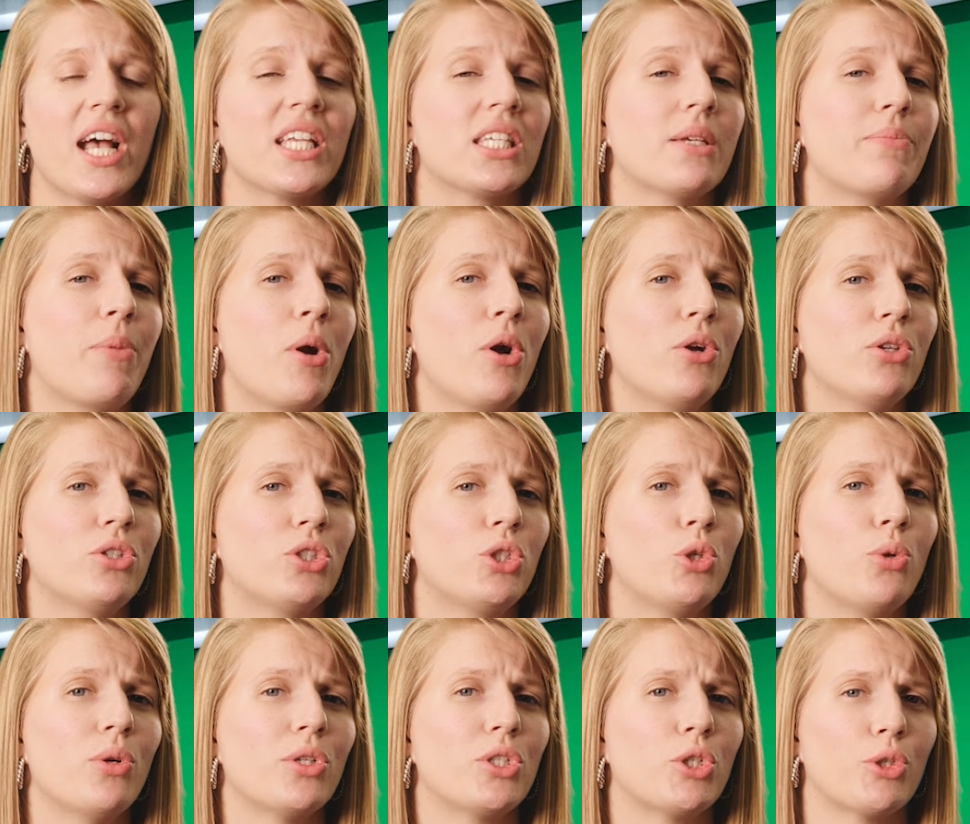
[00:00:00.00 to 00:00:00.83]
as opposed
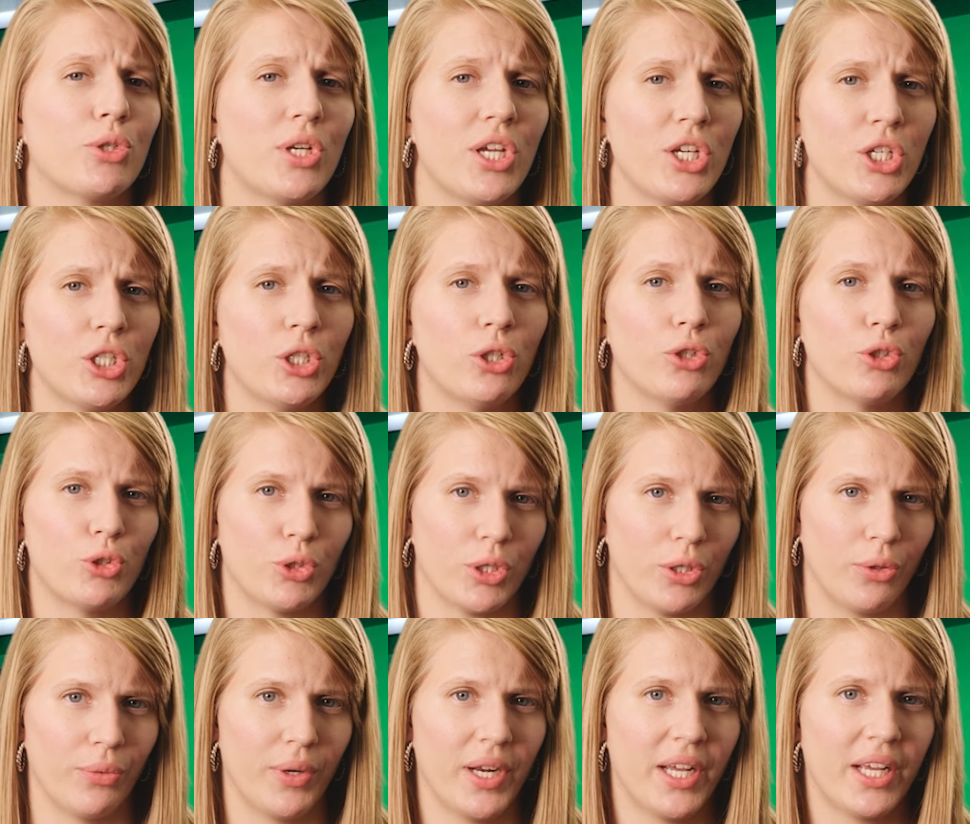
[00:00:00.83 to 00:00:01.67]
to a traditional
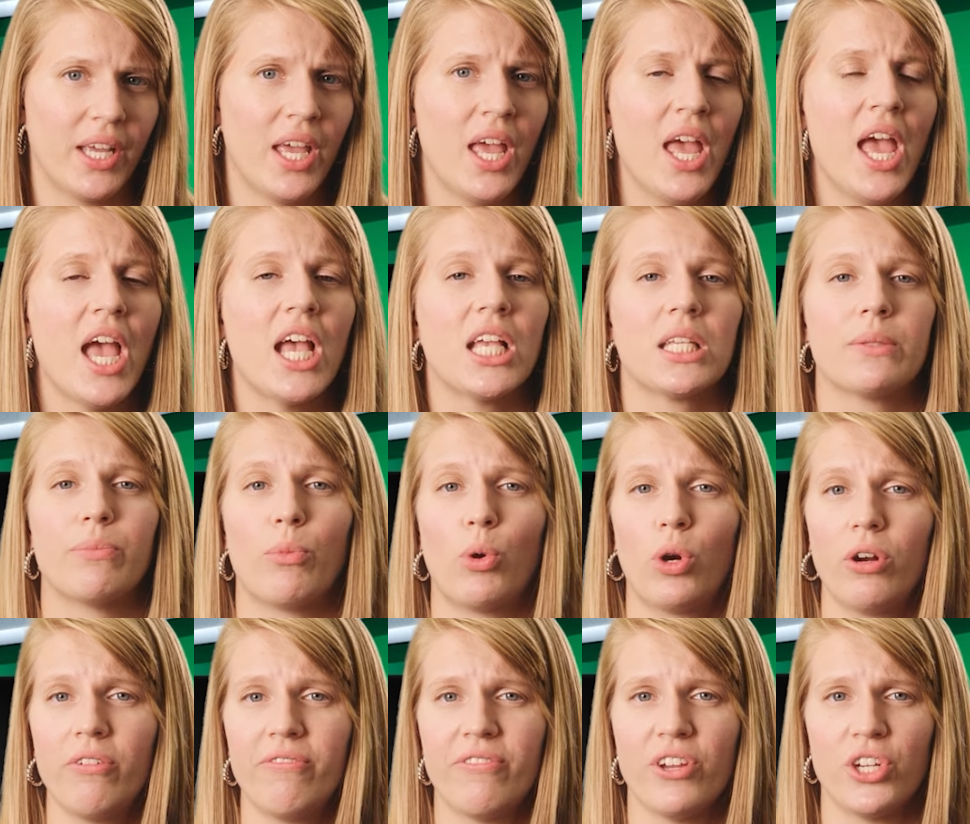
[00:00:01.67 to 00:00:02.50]
drill rig, is
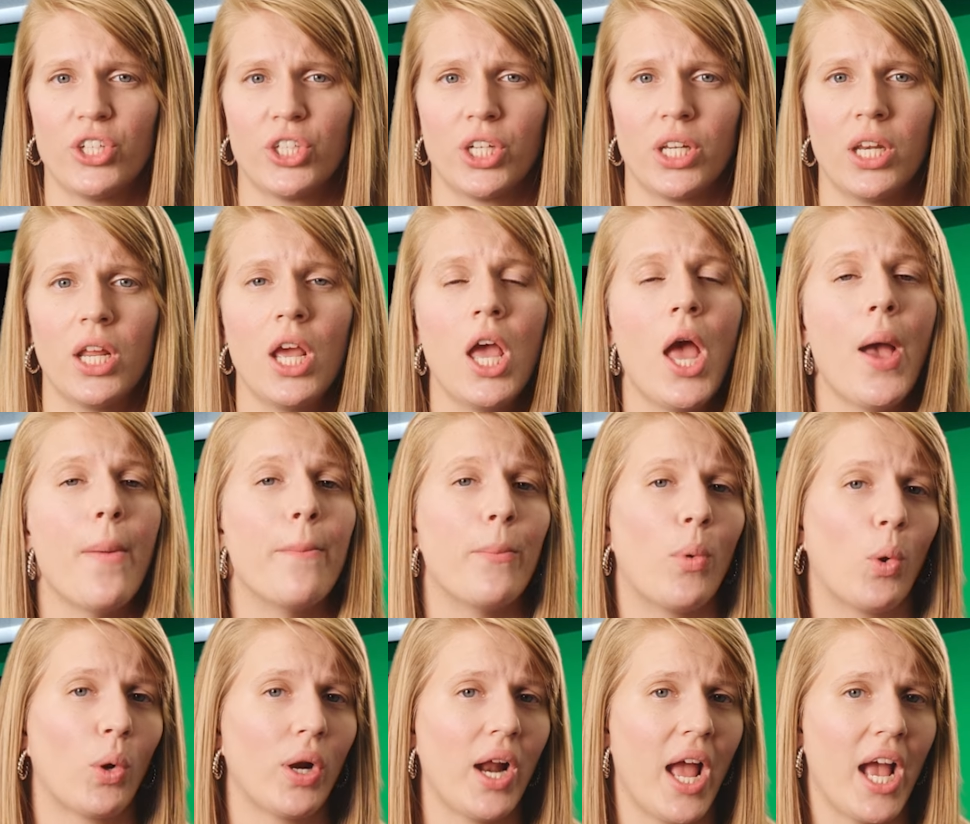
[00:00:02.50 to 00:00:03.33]
more efficient,
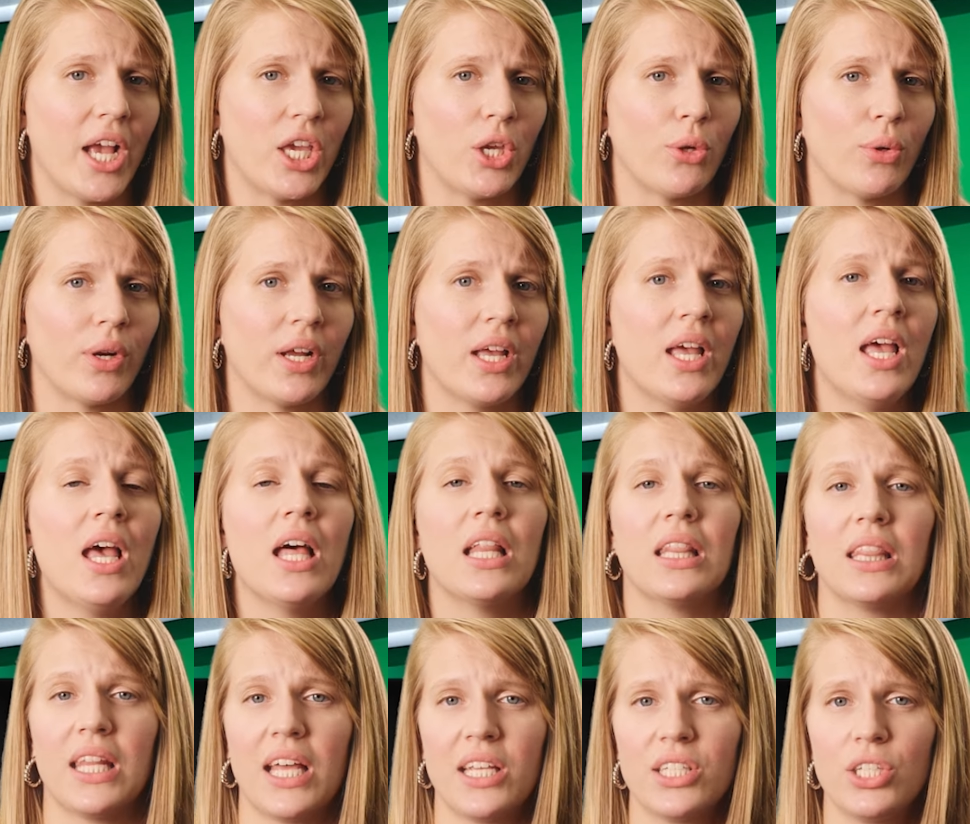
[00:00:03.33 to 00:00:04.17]
more accurate,
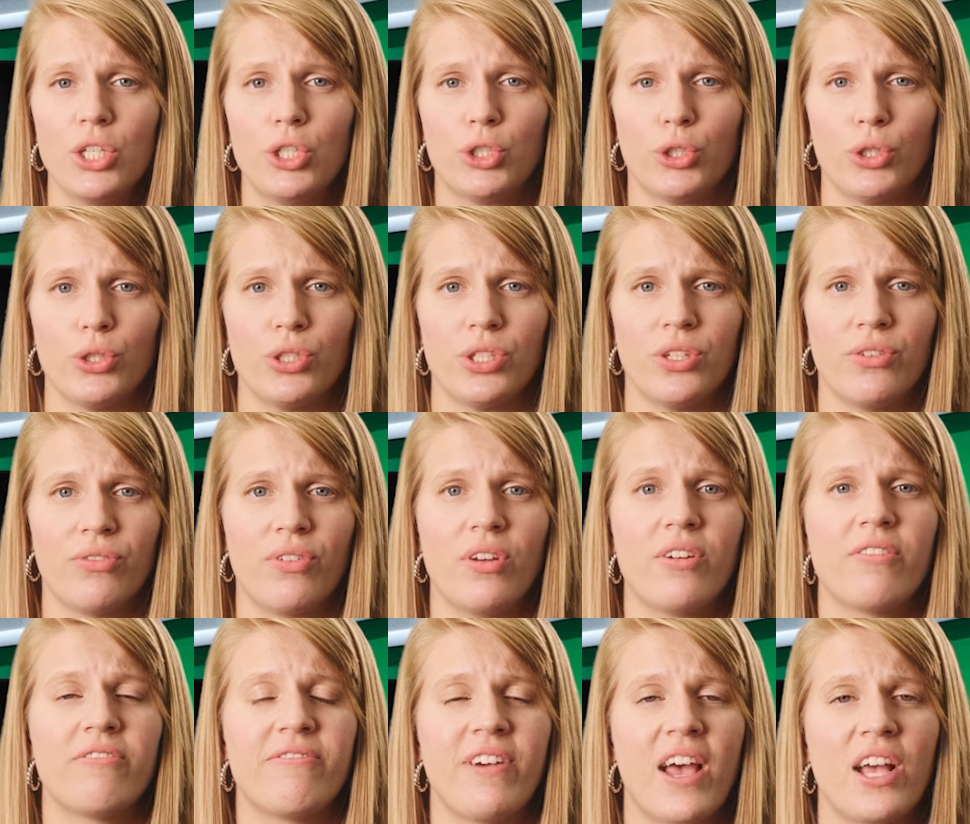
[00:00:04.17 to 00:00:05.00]
less intrusive,
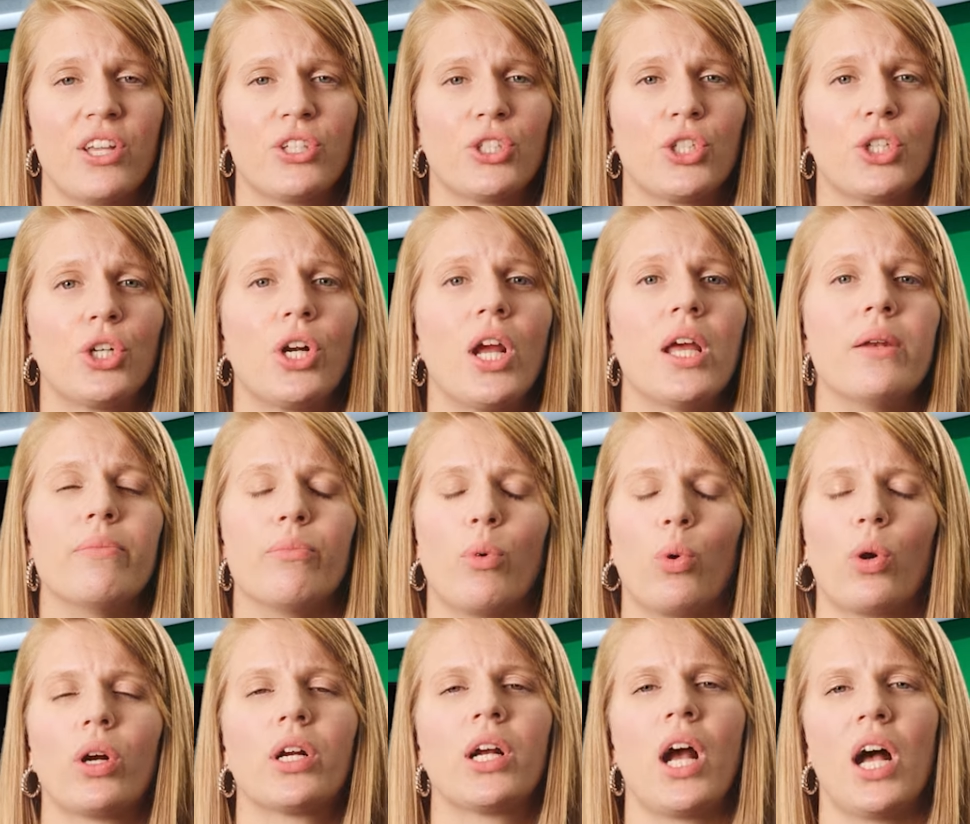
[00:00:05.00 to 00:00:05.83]
faster, and
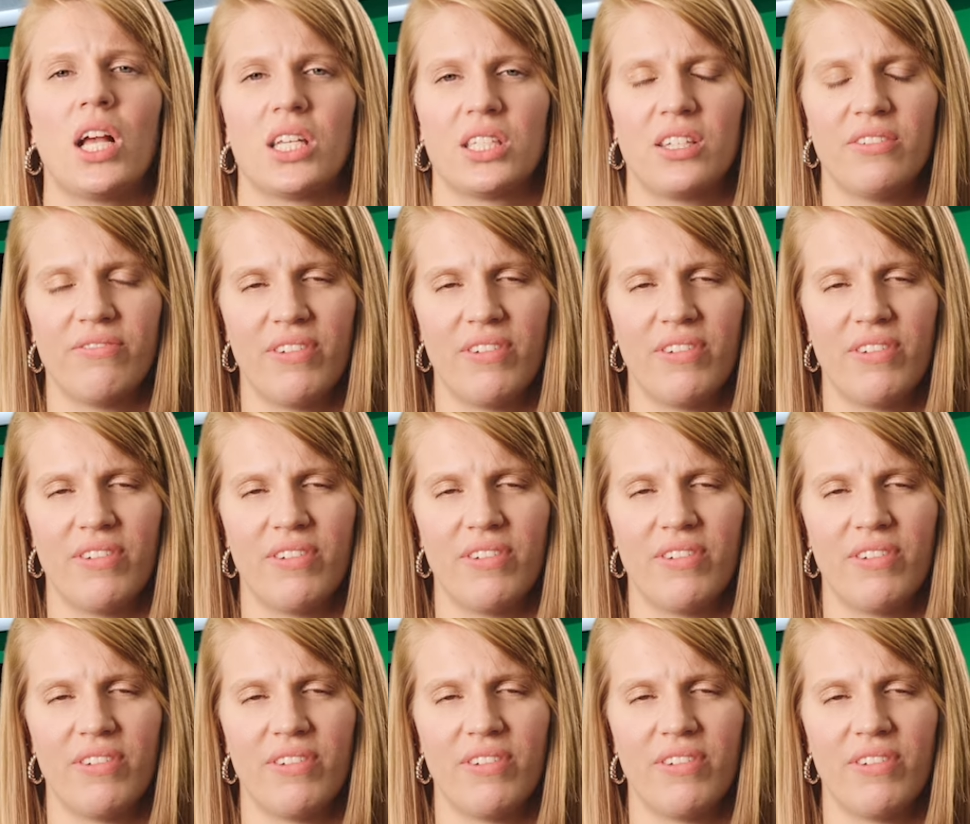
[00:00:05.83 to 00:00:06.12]
more cost